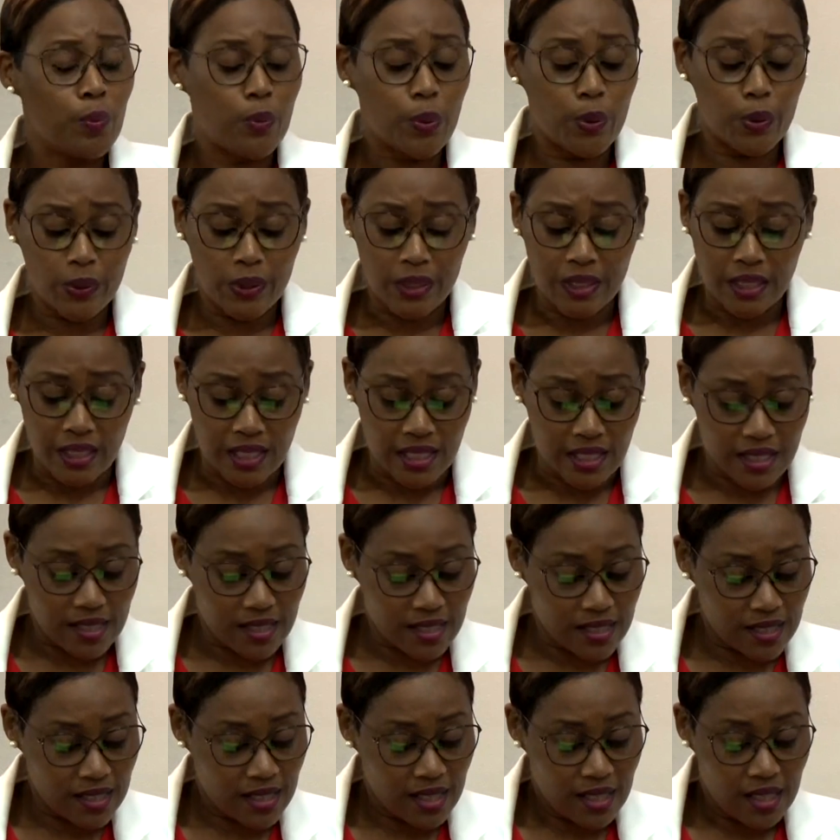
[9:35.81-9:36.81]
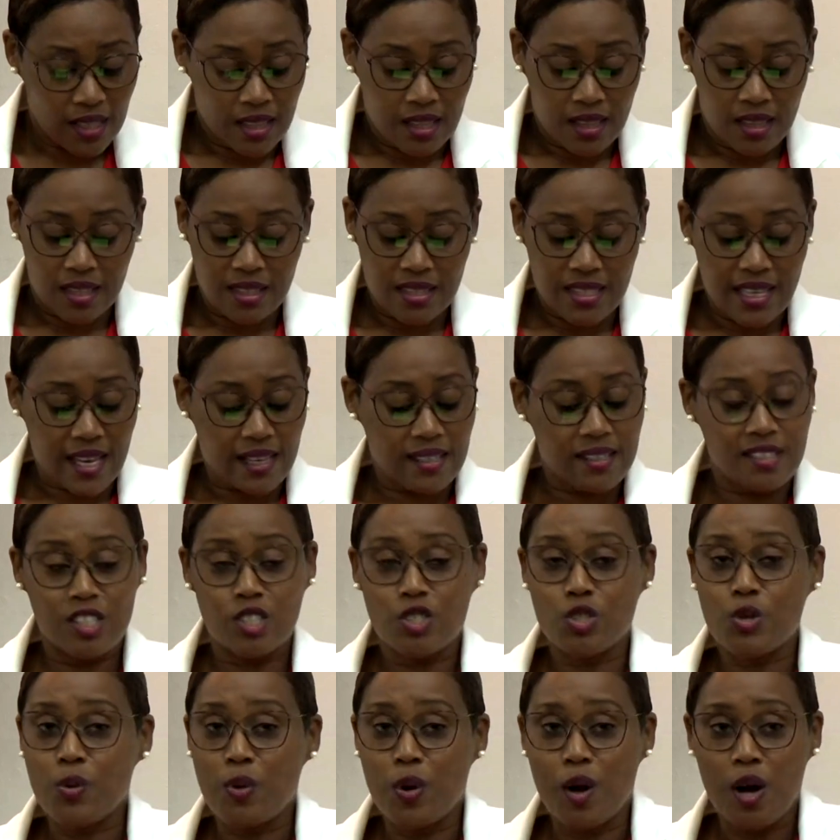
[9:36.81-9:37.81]
police, the taxi
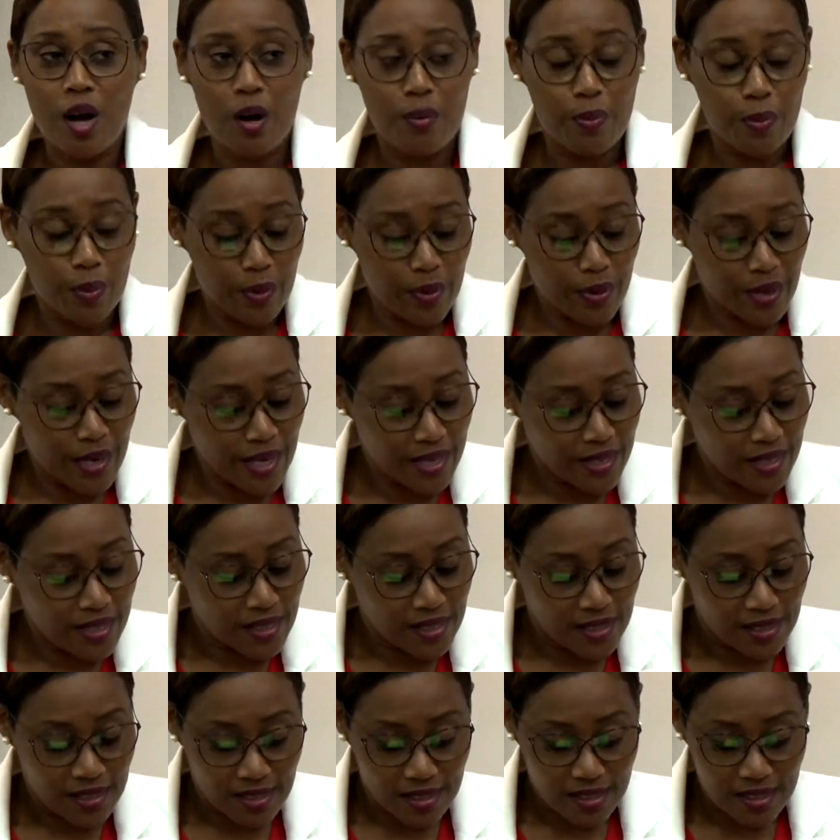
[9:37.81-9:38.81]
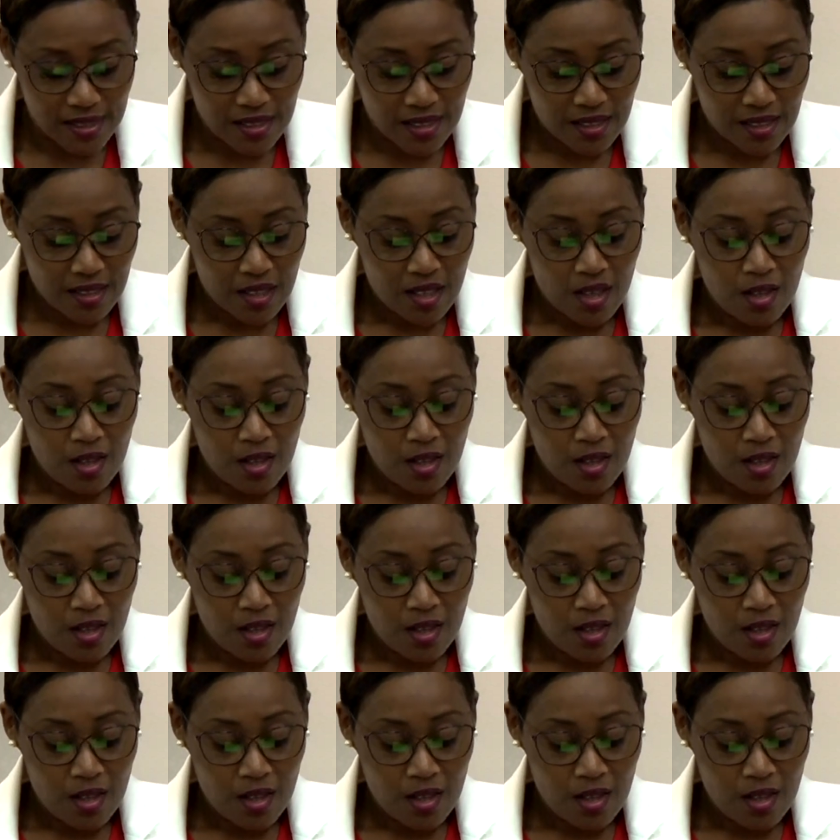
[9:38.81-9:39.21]
tour operators,